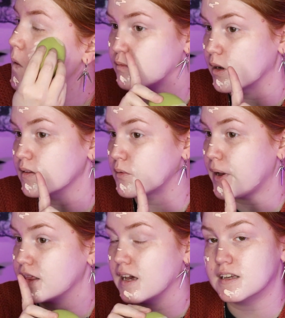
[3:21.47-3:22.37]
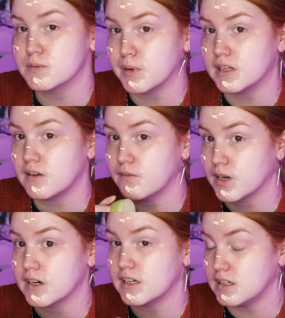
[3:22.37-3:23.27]
Right off the bat, that is blending
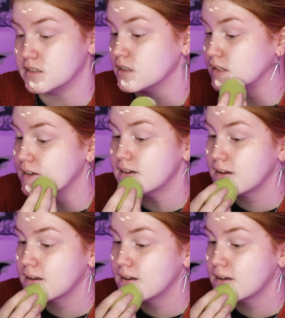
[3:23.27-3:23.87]
very easily,